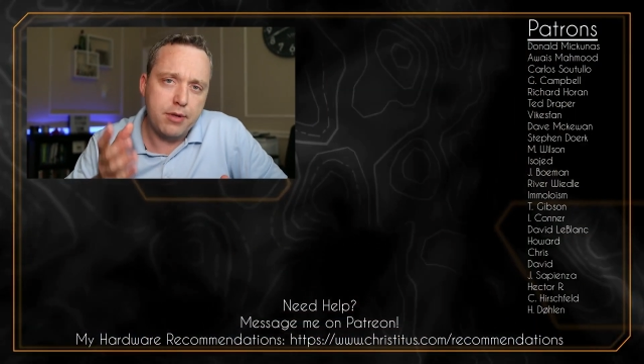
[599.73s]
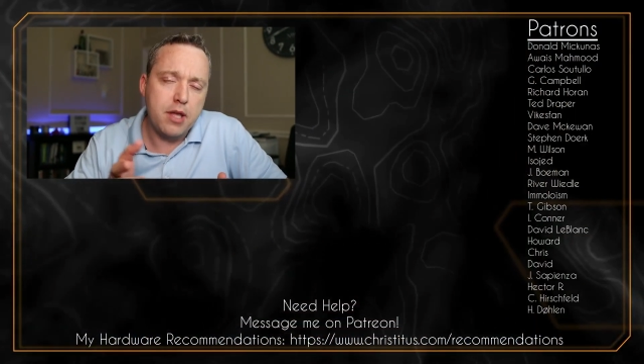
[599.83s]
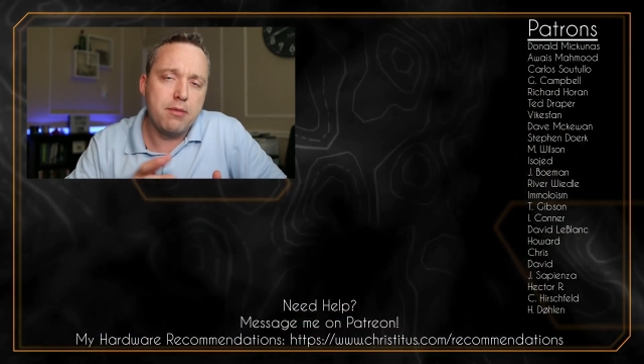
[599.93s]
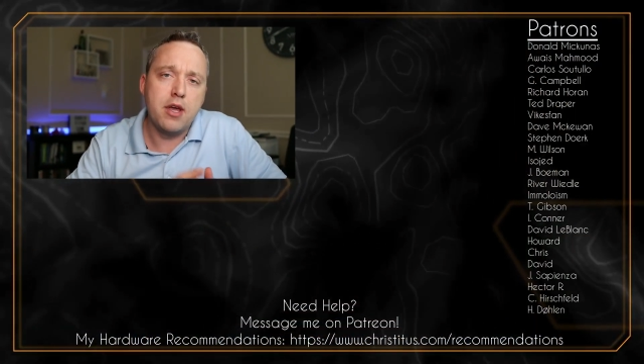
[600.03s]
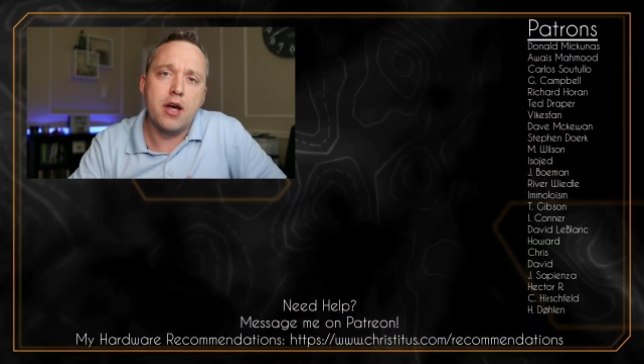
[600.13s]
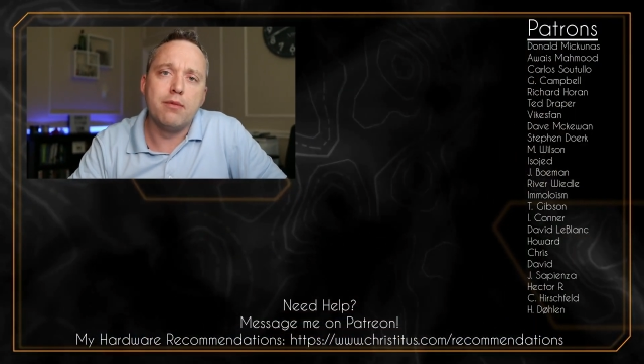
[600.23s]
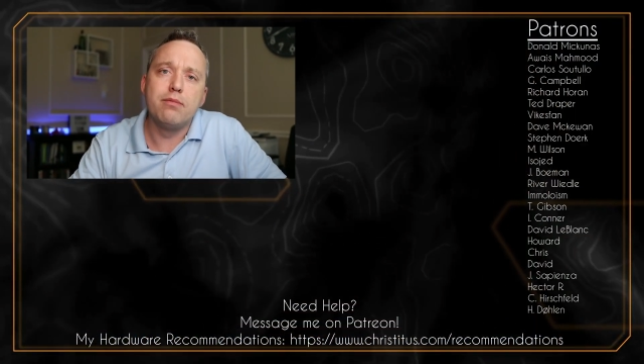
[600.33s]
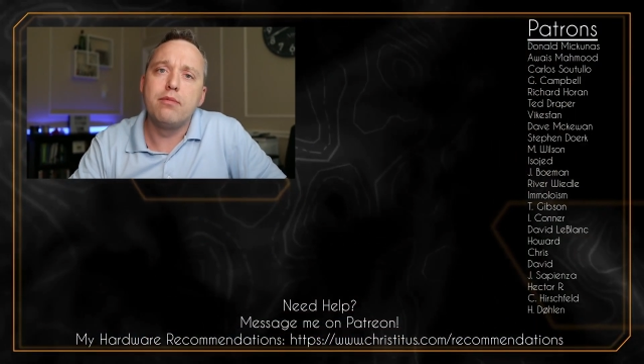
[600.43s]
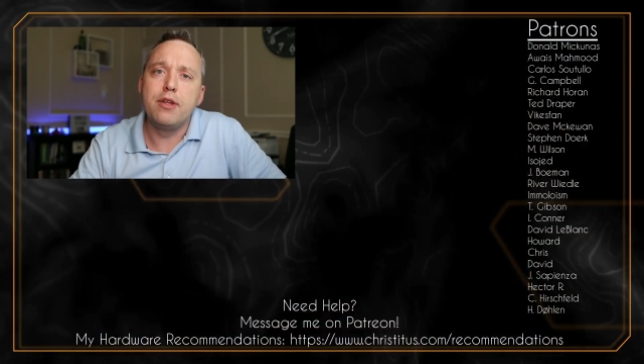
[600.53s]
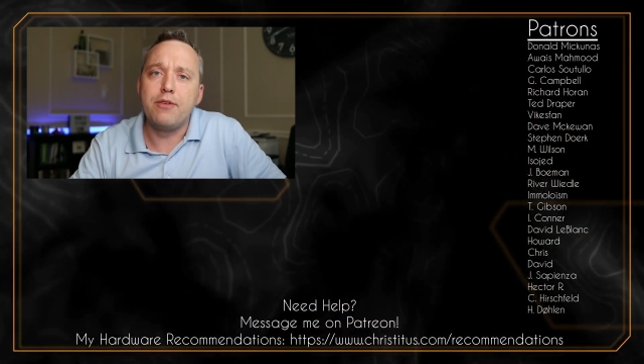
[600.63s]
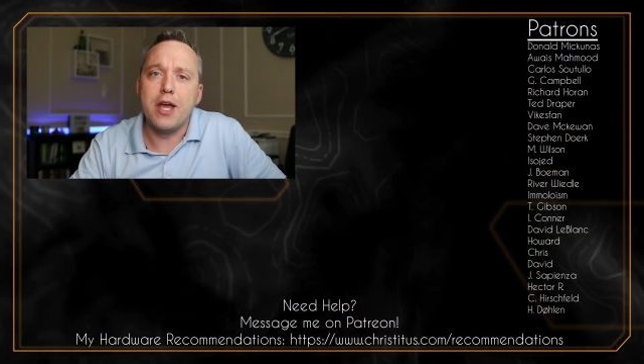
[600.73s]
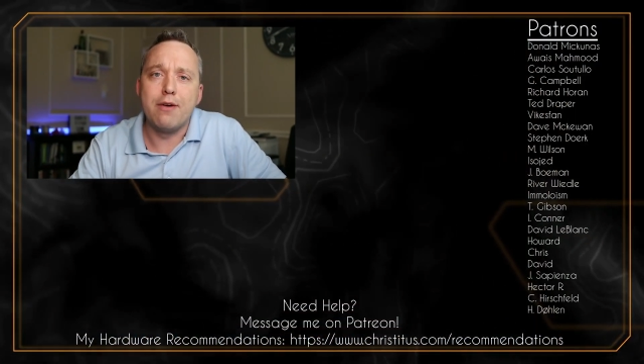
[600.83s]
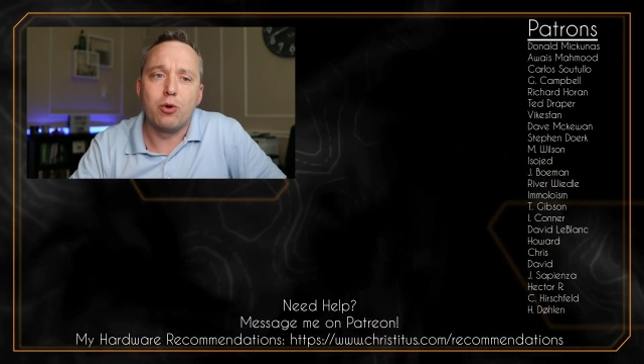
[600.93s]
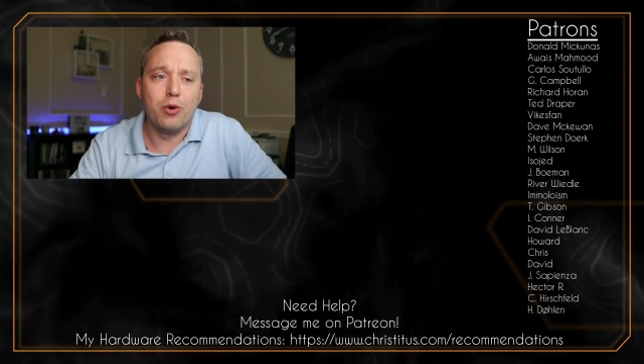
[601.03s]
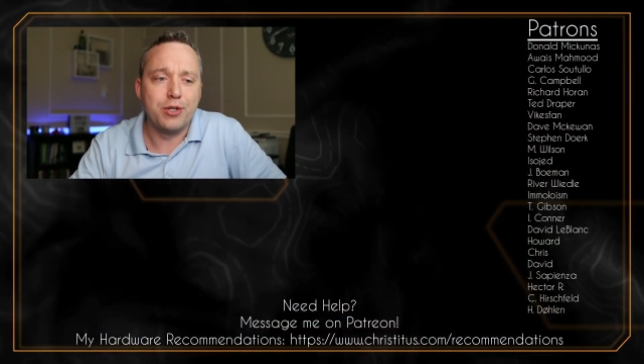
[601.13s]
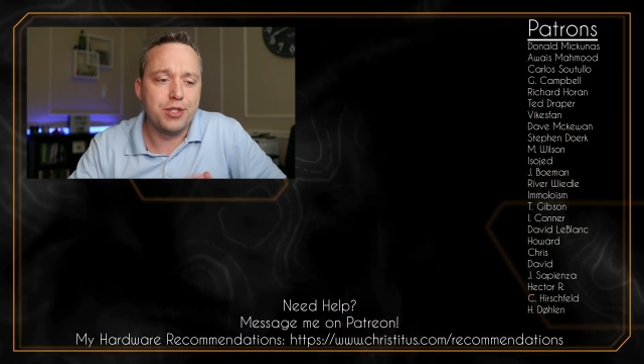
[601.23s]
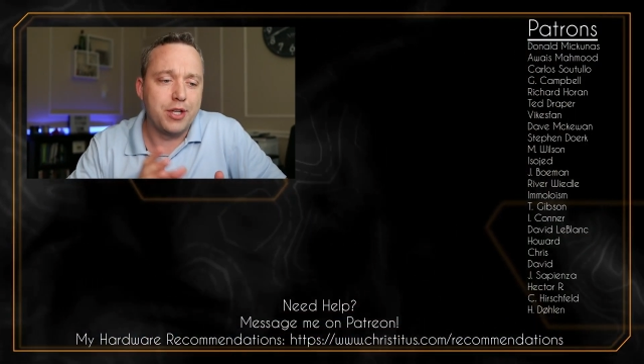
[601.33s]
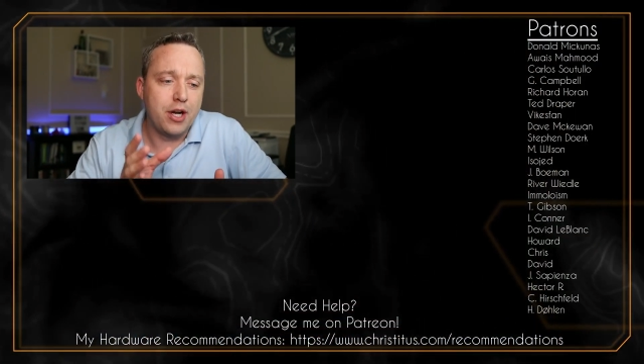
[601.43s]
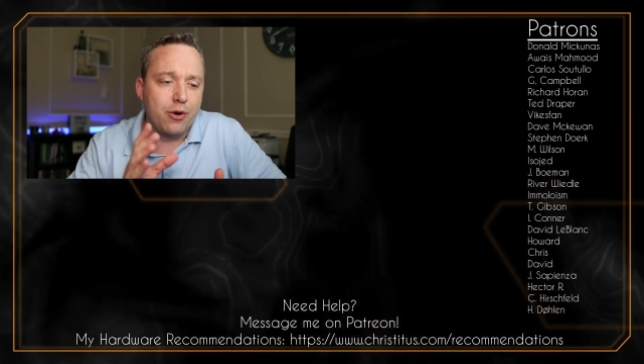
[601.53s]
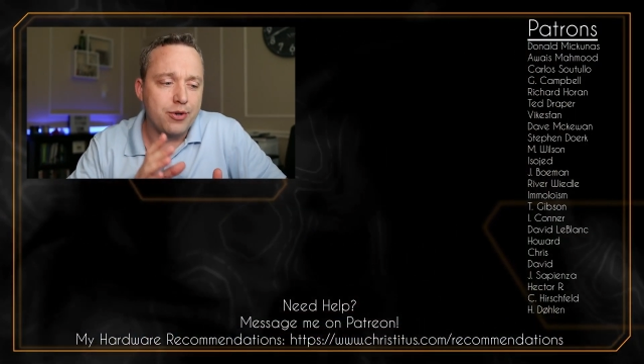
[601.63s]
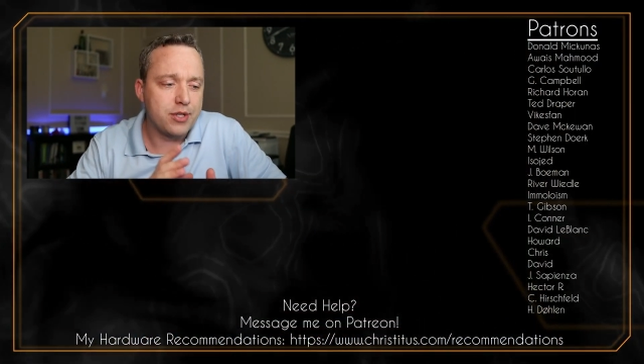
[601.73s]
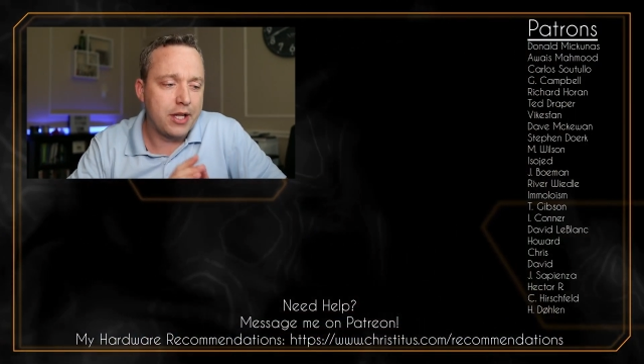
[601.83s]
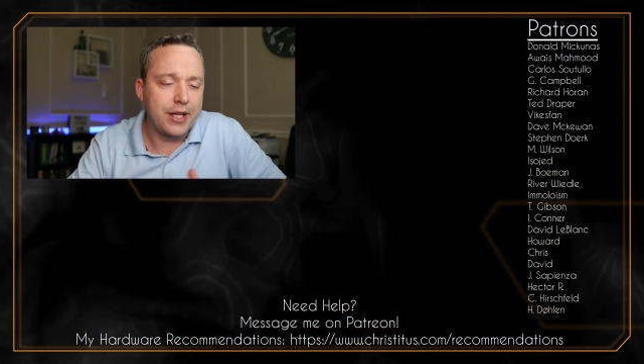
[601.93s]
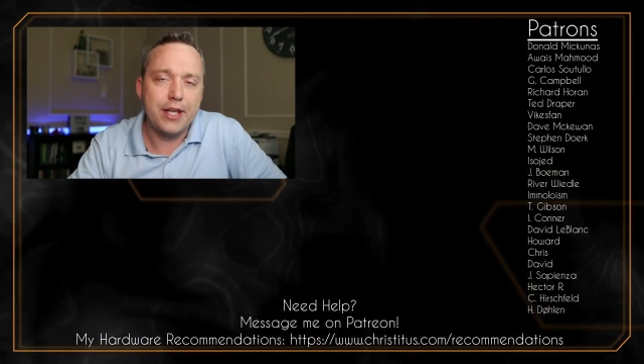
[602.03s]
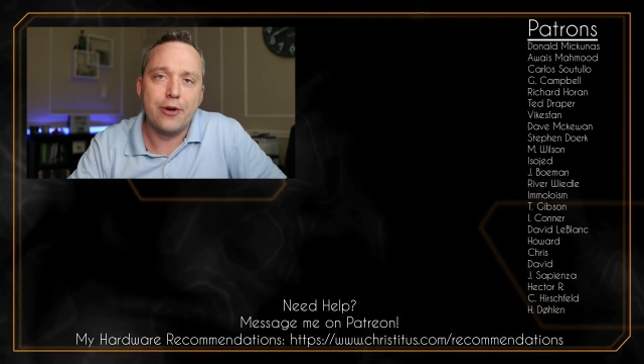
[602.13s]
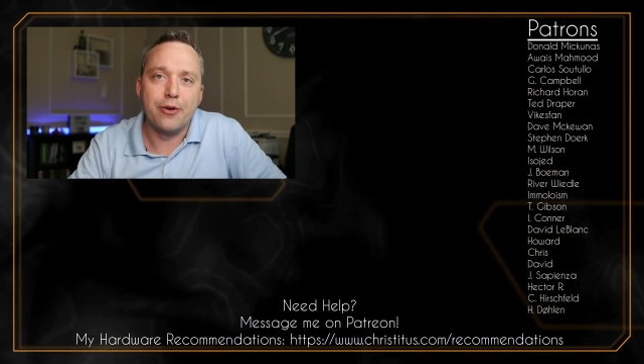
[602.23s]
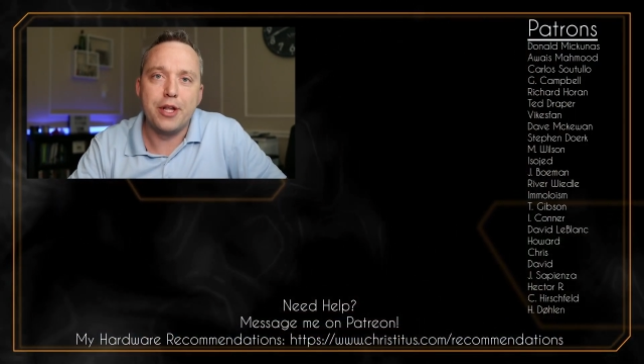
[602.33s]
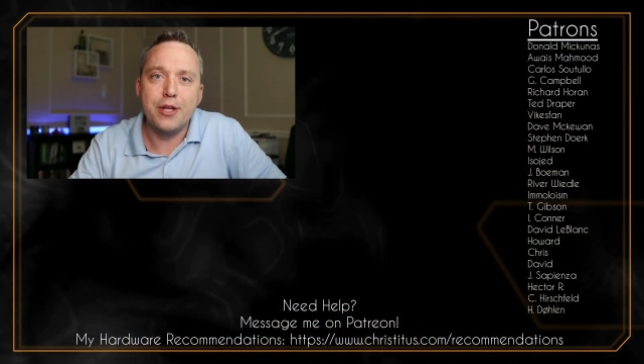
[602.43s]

hit me up if you have a question. I always like hearing